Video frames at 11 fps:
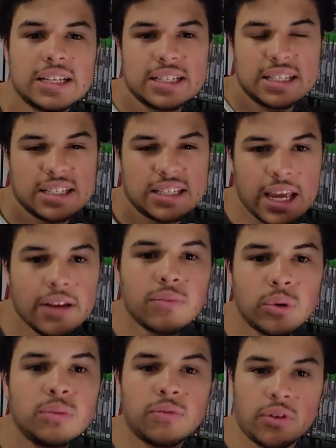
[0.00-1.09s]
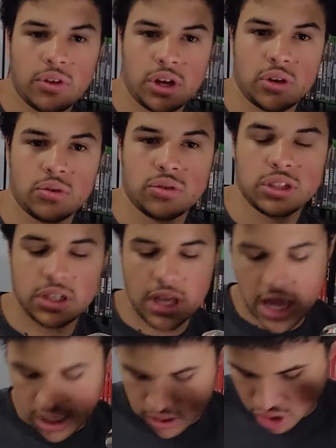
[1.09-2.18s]
save room for those
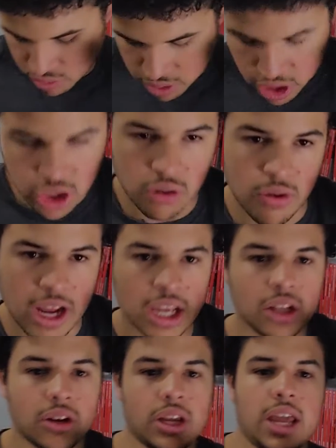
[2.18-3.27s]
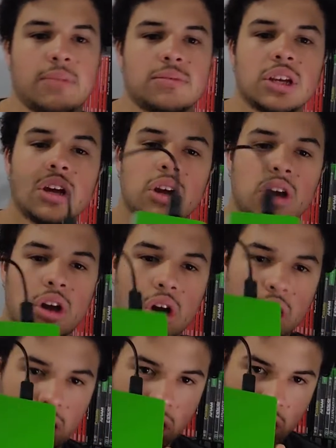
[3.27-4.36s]
and just put your regular games
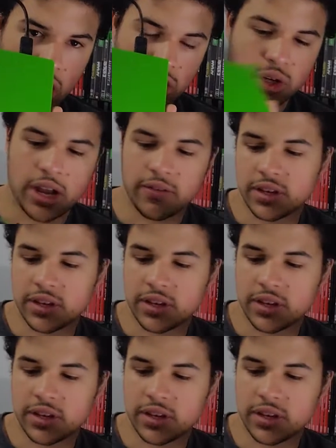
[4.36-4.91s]
on a hard drive.